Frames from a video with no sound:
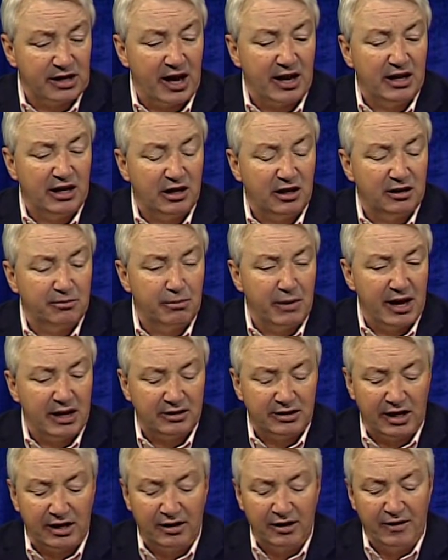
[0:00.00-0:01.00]
And he can
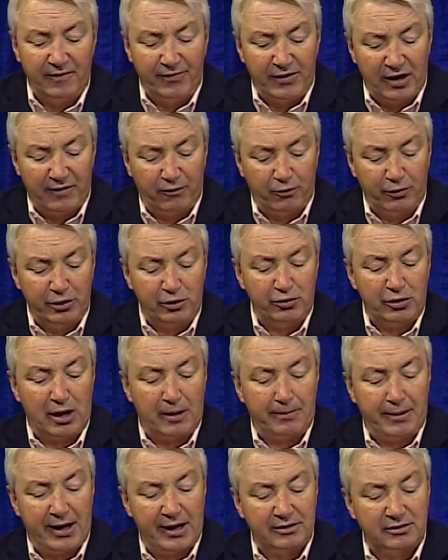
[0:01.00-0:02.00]
mandate, if we do not
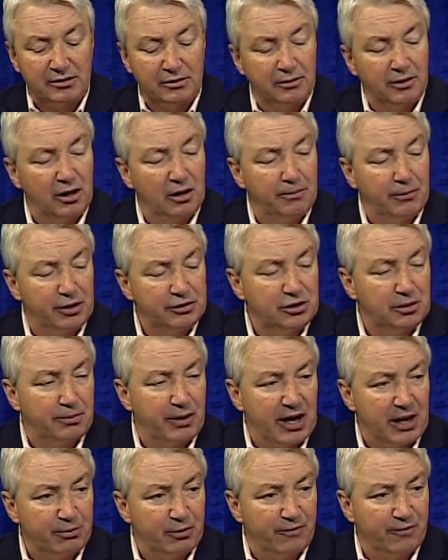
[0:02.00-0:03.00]
pass a, a budget by
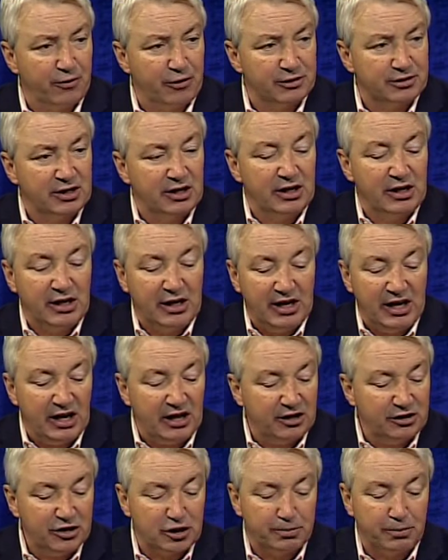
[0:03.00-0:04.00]
April 1st, he
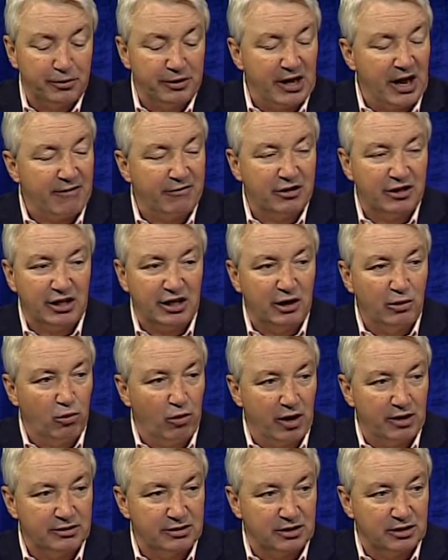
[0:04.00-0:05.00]
can just put everything he
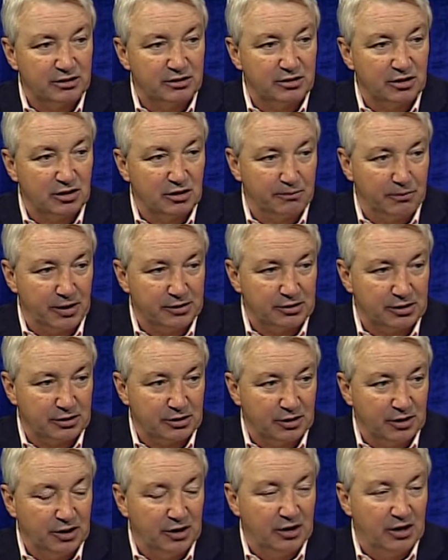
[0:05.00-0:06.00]
wants into the budget
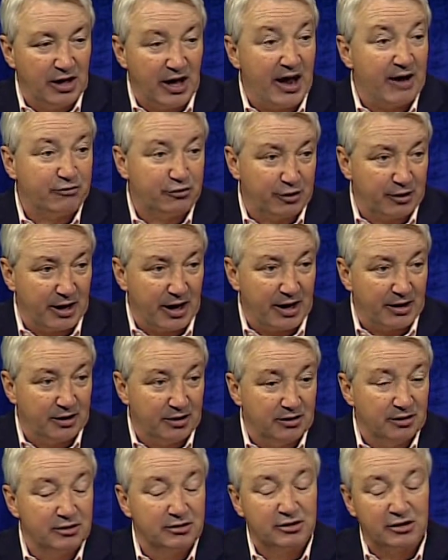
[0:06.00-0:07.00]
after that.
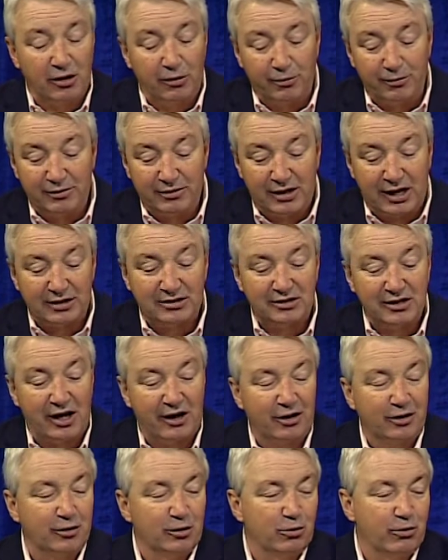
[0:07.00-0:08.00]
So that's not a
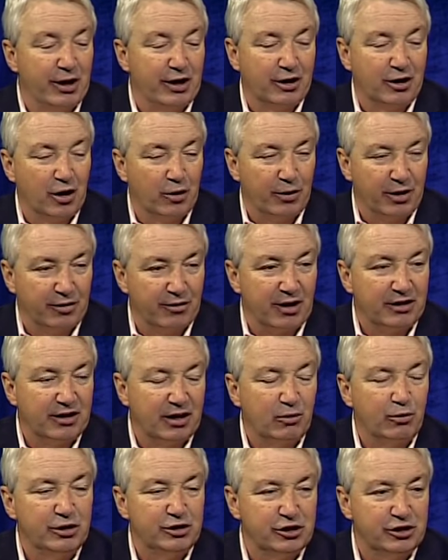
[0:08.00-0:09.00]
good way to go either. I think
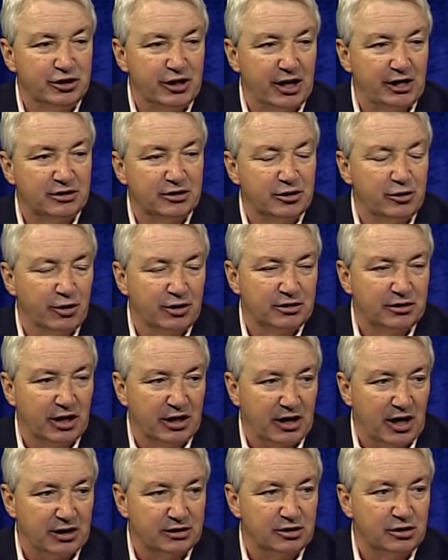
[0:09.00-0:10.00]
we should change the New York State
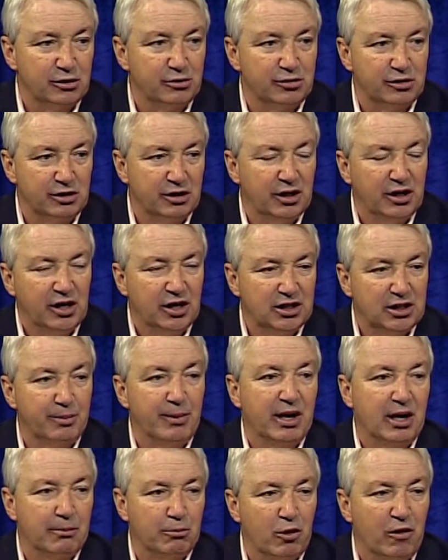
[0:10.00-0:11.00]
Constitution to
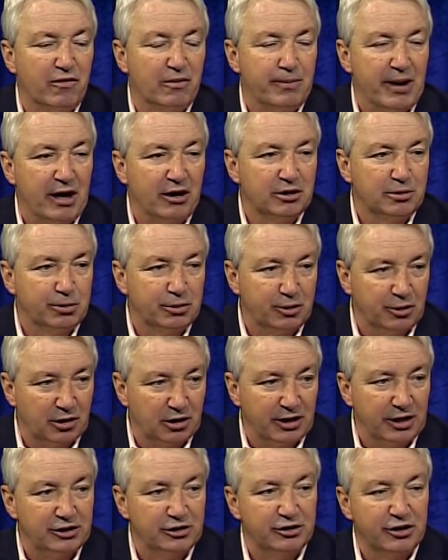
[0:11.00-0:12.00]
make it more of a balance between the
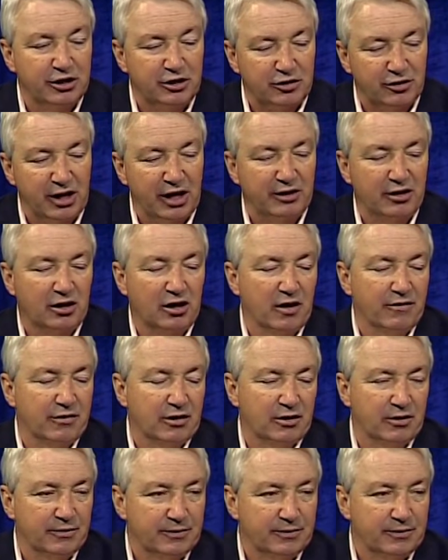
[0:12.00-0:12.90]
legislature and the governor.